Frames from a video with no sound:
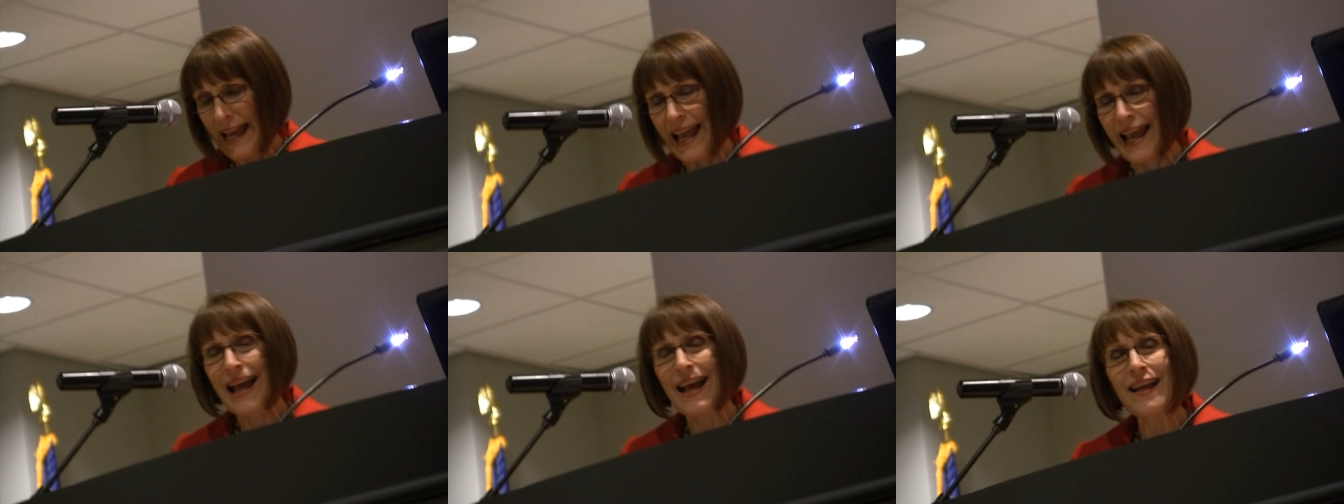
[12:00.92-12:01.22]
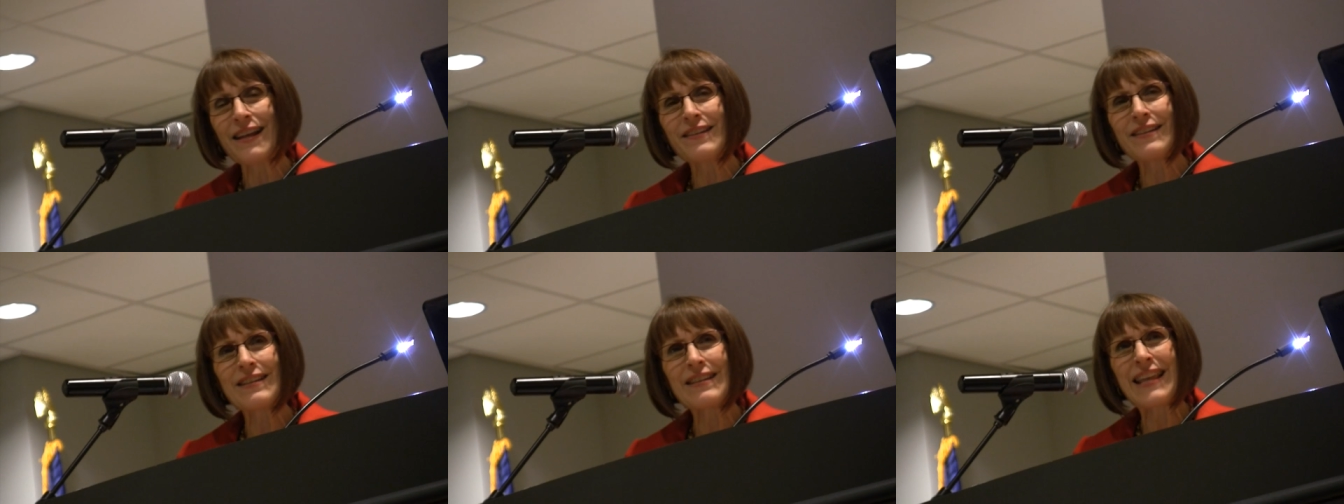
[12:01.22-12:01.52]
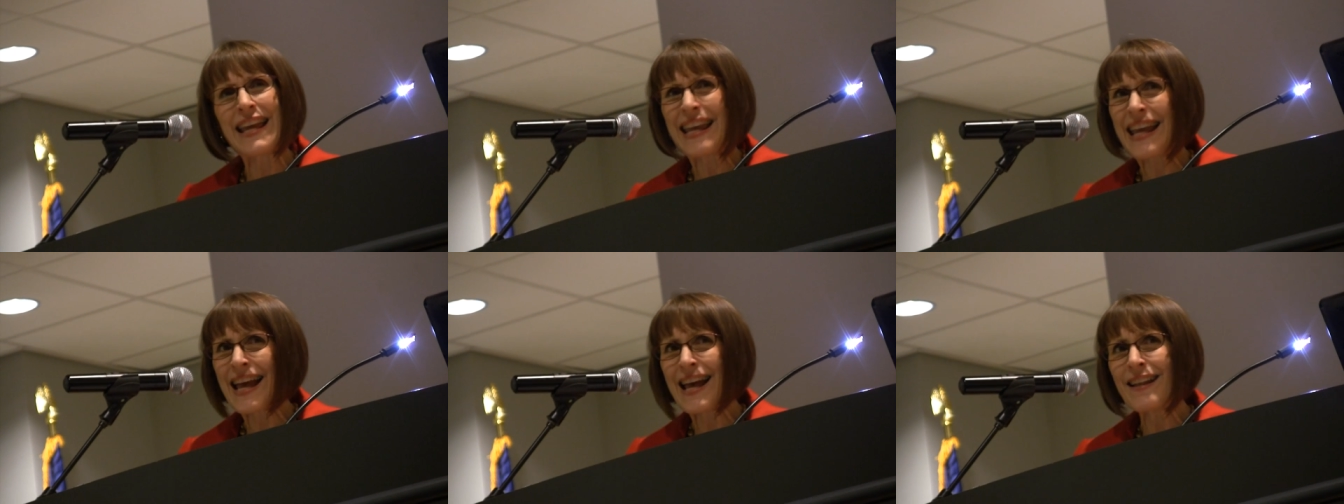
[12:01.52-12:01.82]
And
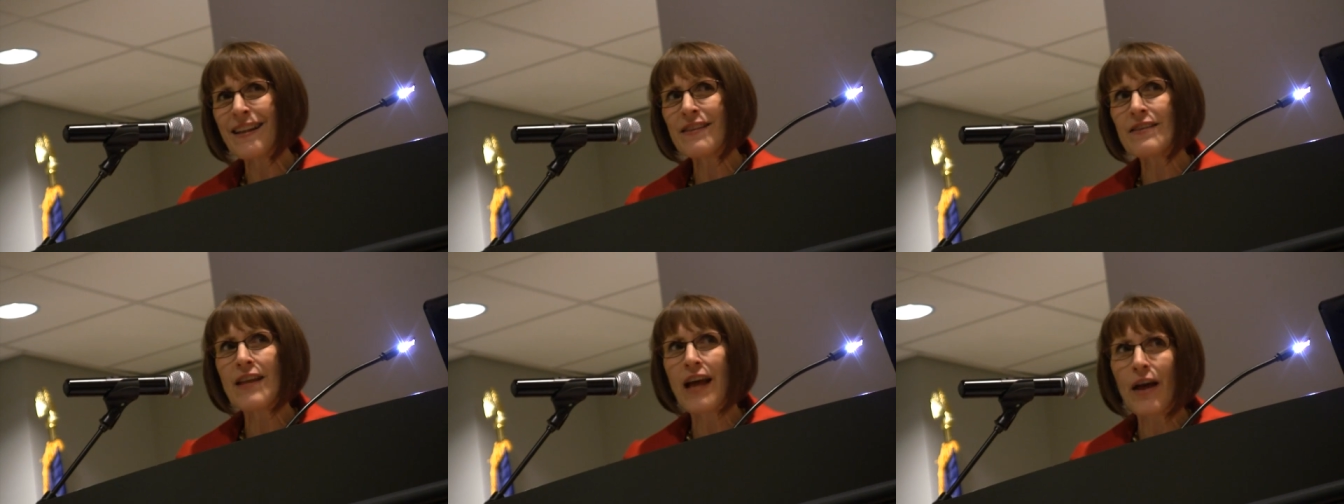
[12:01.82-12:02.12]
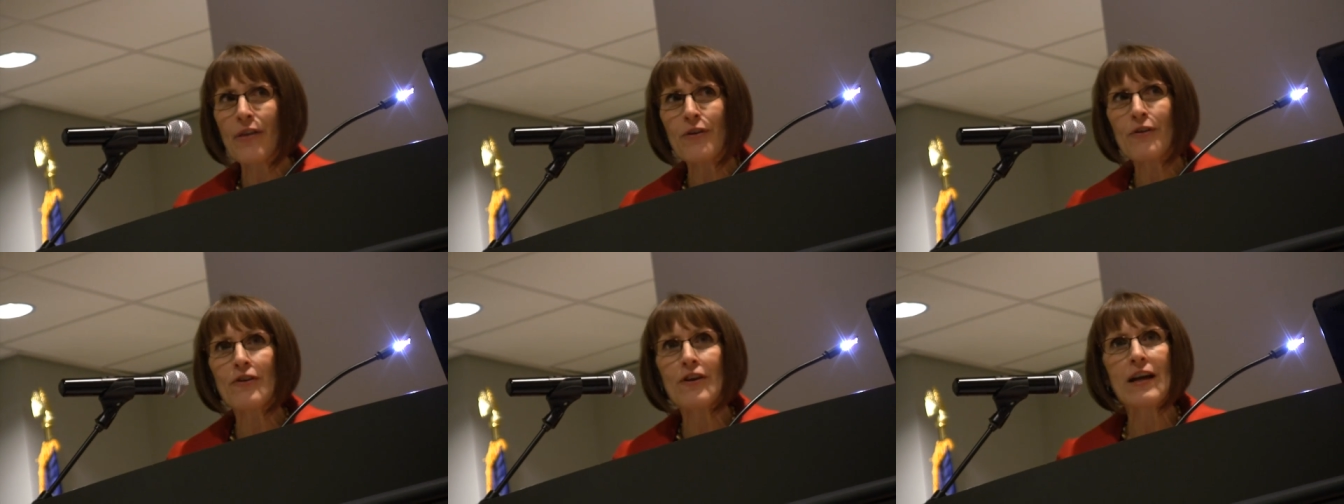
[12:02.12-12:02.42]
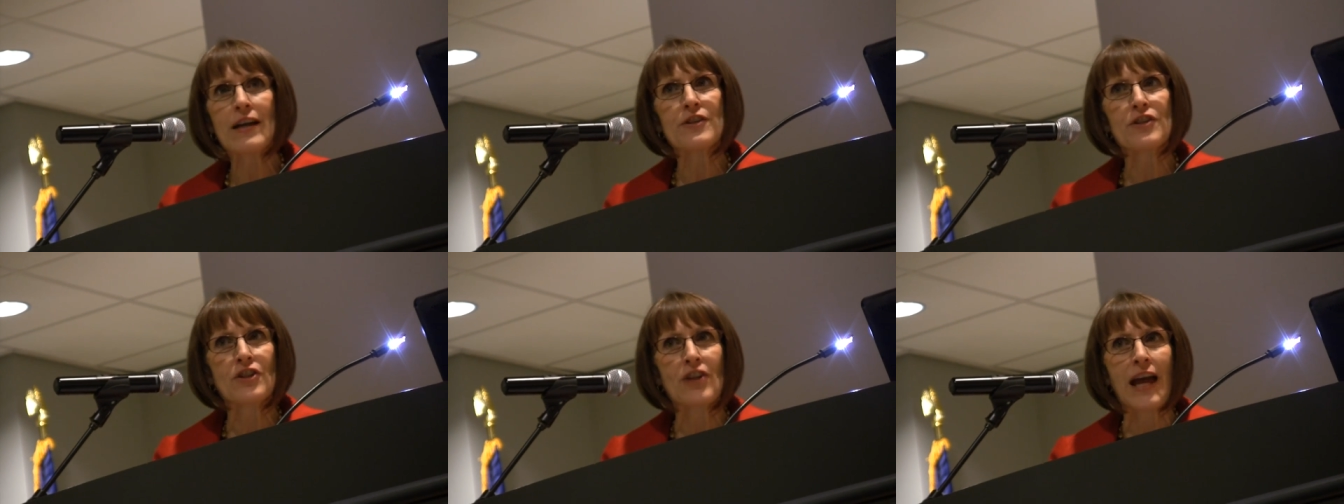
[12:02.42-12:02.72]
they had another
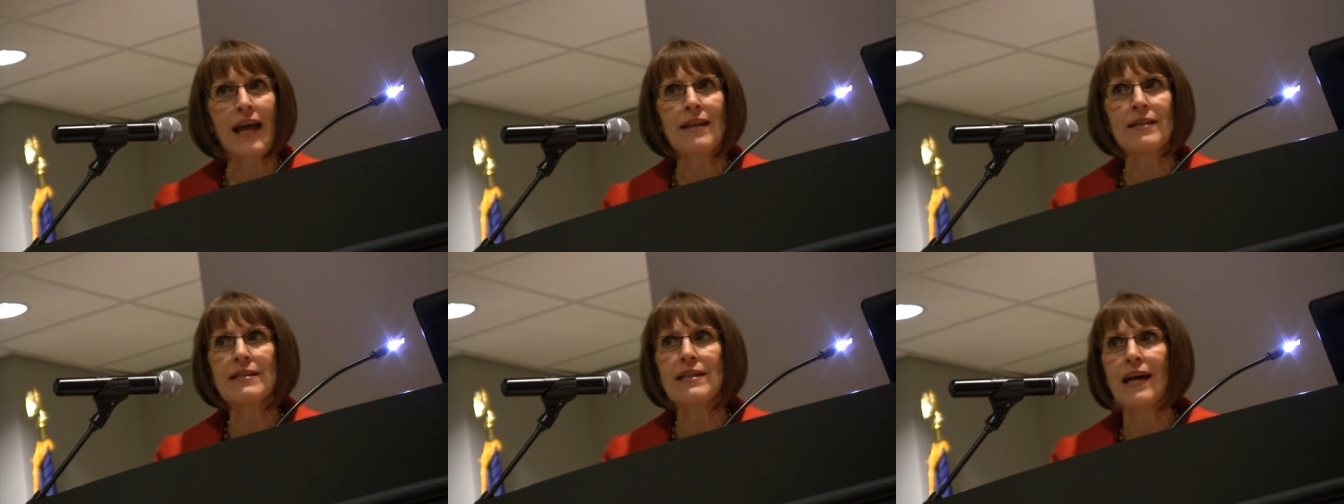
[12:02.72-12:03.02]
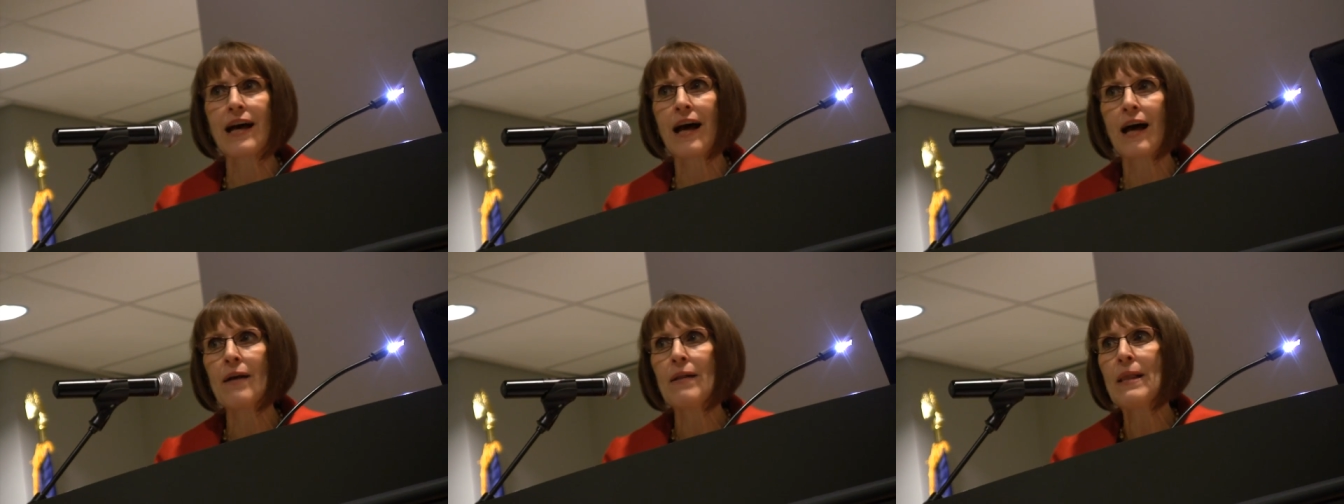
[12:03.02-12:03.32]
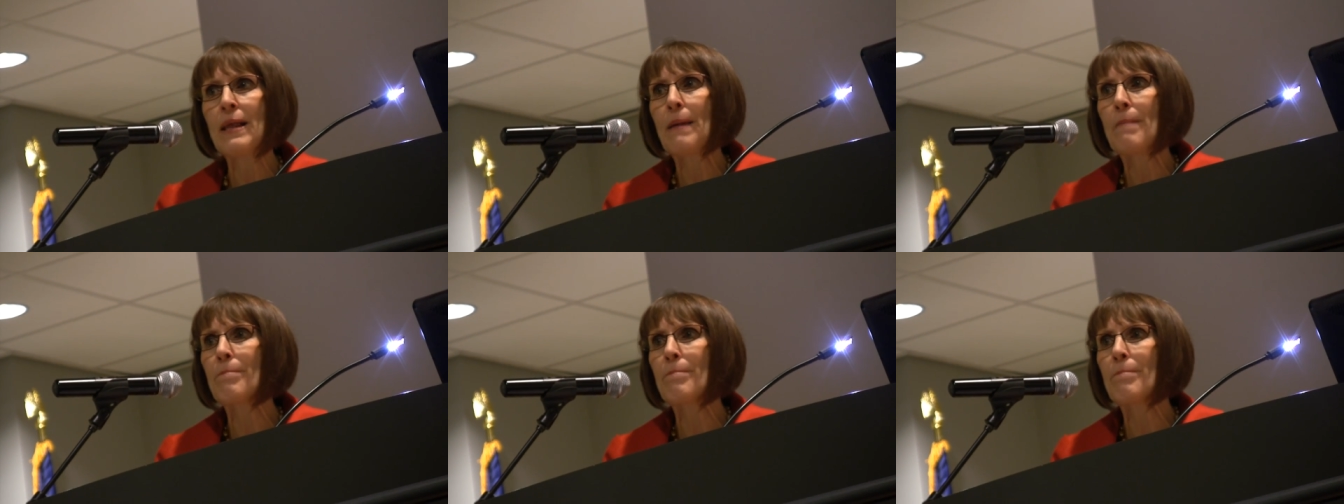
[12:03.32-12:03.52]
agenda